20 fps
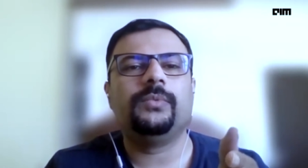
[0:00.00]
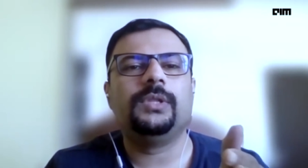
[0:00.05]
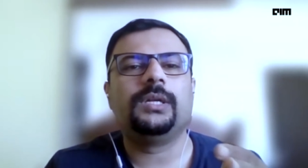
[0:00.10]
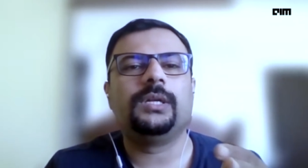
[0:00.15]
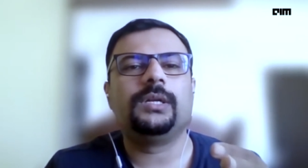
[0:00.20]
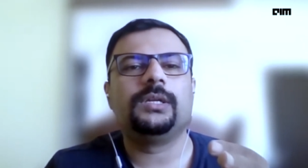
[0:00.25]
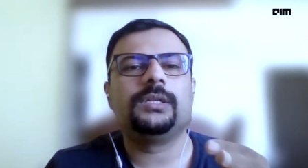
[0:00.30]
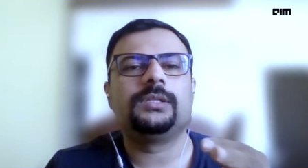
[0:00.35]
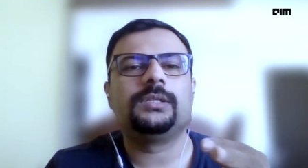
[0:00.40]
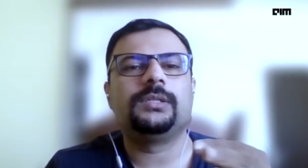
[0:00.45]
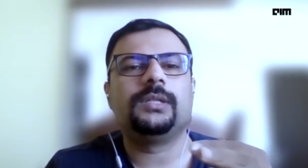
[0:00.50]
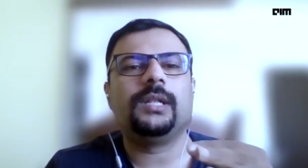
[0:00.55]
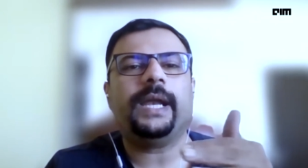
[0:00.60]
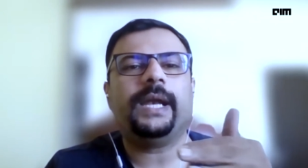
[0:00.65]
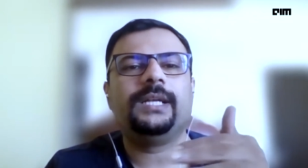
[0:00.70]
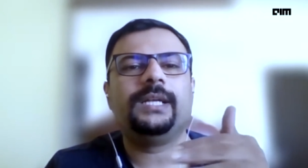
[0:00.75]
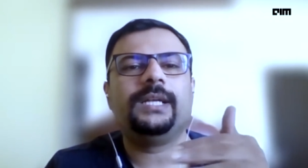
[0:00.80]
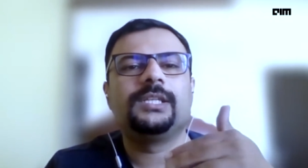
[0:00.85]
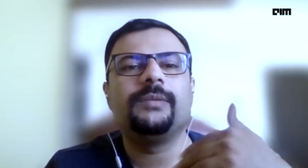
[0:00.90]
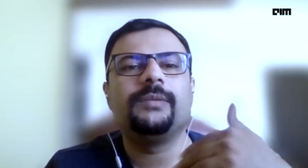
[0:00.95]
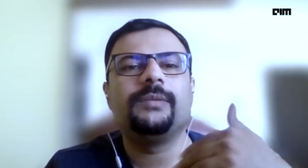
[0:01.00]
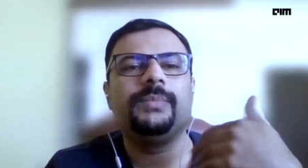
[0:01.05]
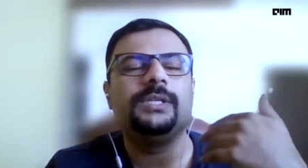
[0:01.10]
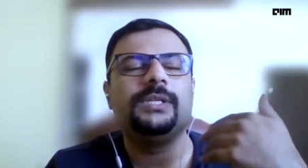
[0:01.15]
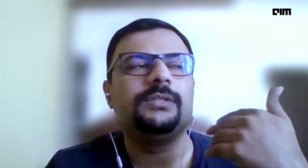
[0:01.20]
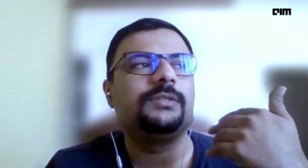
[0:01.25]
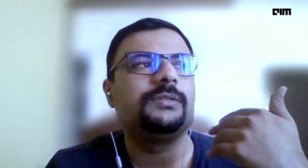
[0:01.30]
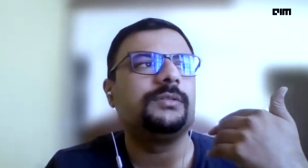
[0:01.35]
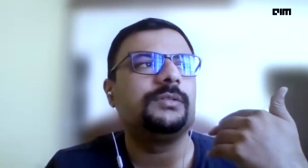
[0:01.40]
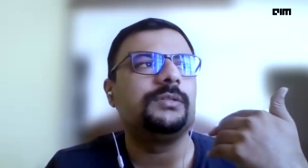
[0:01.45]
the landscape
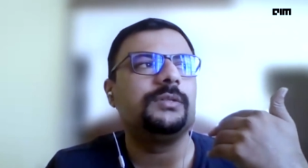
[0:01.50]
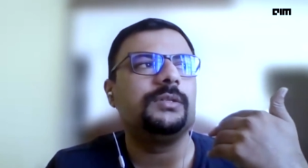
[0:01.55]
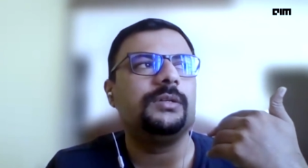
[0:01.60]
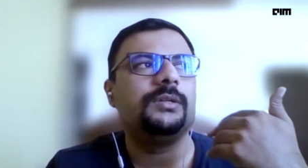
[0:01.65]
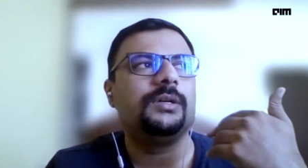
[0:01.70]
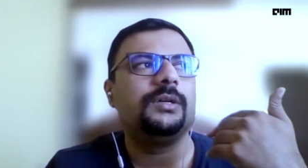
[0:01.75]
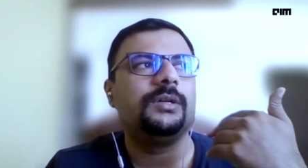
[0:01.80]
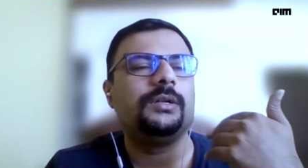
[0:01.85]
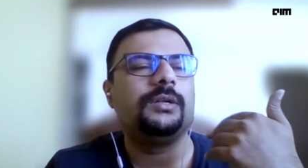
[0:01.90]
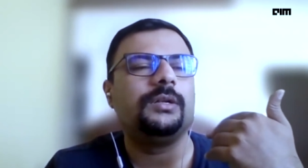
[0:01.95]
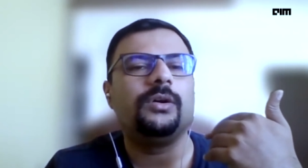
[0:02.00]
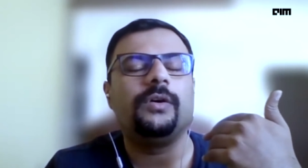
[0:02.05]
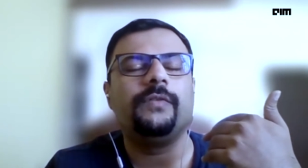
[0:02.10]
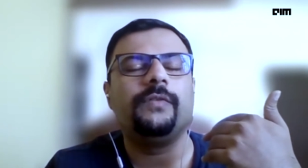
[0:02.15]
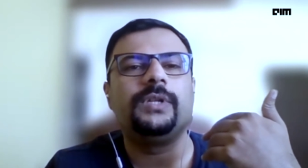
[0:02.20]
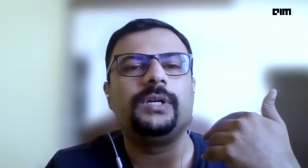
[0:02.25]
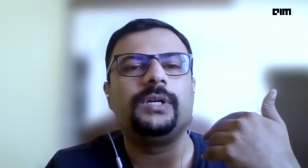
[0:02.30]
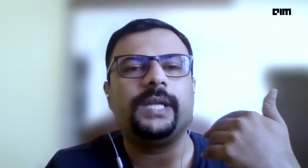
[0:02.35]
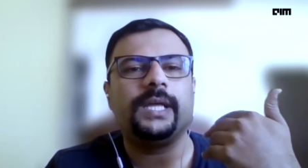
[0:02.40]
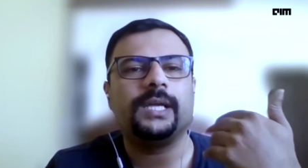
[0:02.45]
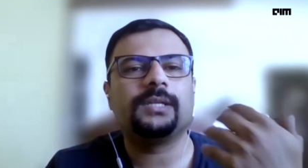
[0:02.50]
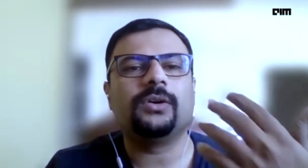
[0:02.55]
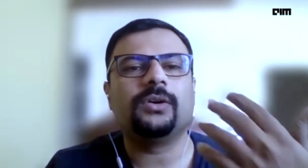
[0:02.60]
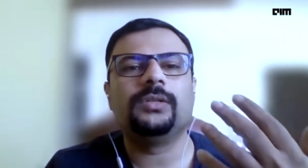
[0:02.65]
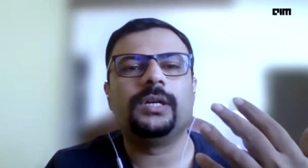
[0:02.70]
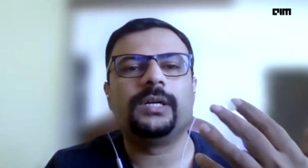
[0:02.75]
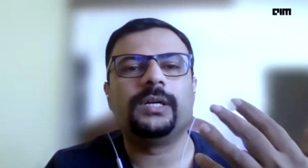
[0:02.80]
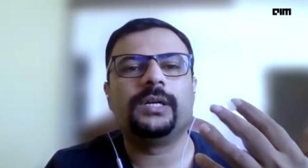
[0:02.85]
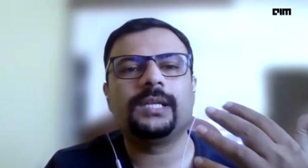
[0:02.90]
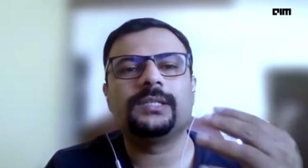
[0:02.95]
is uh, of the tech
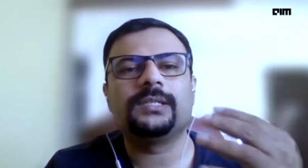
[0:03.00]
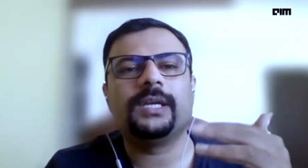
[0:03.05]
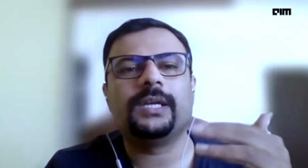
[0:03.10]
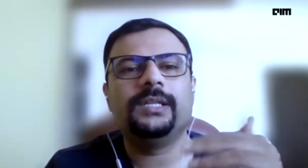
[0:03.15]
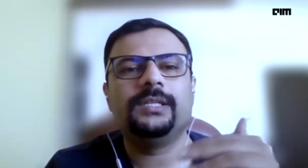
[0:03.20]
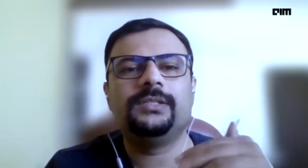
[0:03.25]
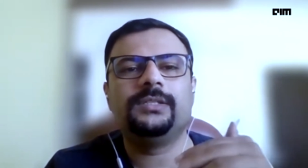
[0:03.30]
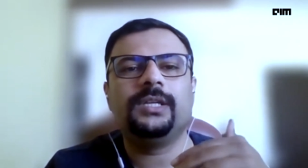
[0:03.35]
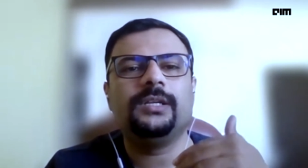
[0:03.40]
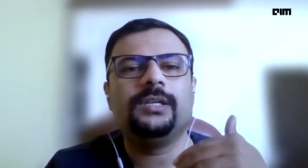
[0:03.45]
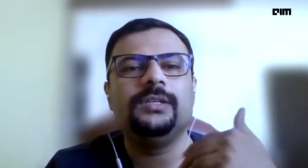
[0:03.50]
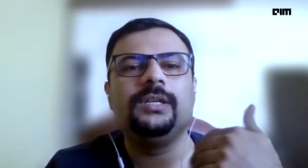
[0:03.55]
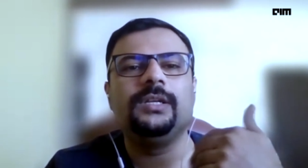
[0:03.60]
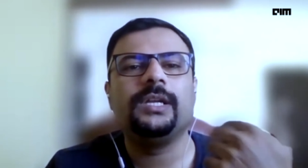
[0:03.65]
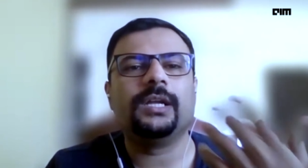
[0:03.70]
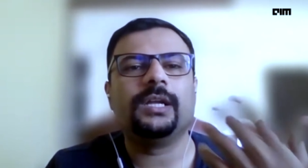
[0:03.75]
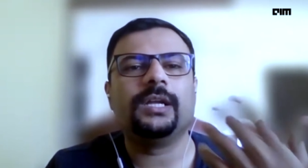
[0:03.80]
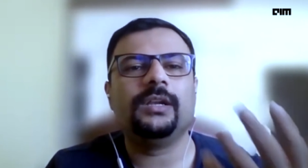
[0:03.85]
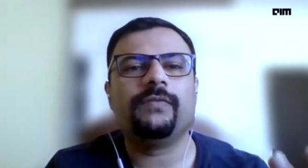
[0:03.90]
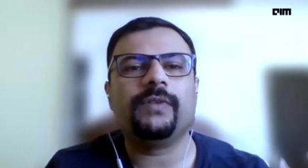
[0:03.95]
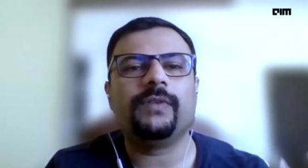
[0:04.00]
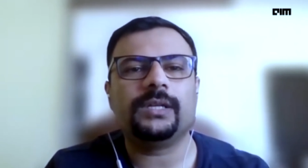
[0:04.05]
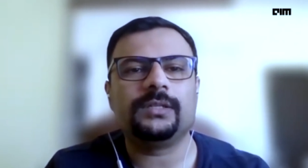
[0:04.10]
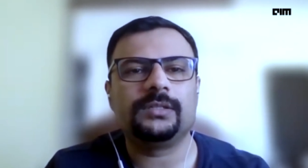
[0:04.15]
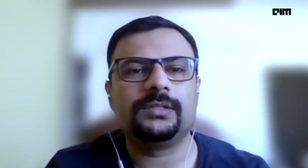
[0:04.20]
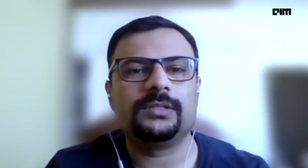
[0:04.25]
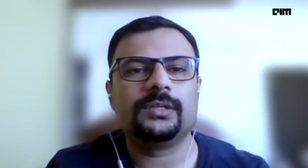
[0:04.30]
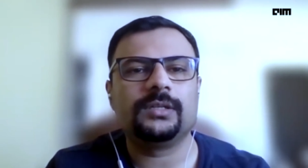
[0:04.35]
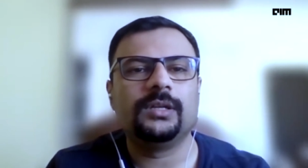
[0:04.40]
on the tech side is changing really fast.